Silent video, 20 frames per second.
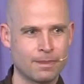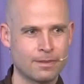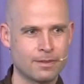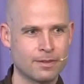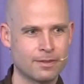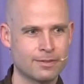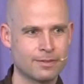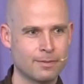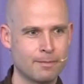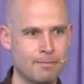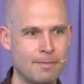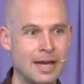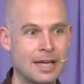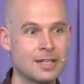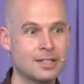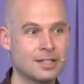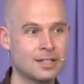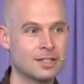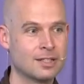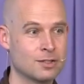It's a
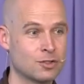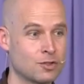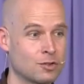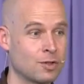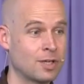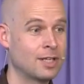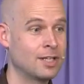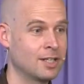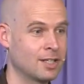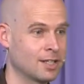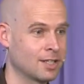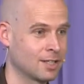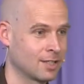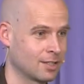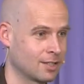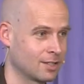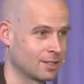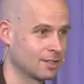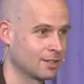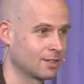mind training.
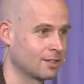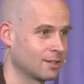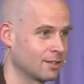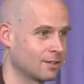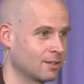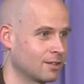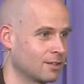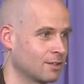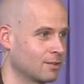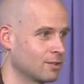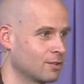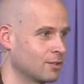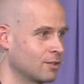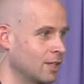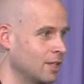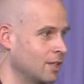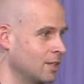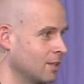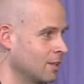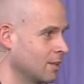We're
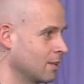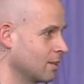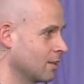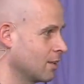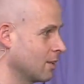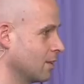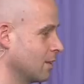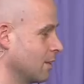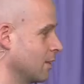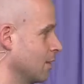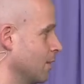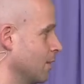training the